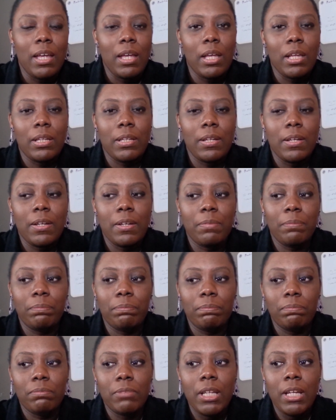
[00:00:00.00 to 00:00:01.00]
And
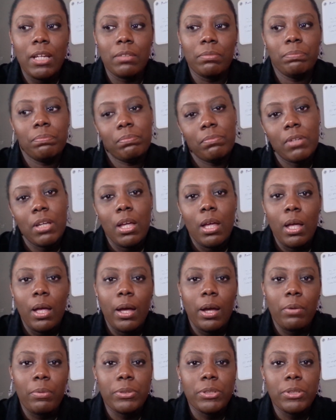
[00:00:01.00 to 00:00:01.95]
yeah, I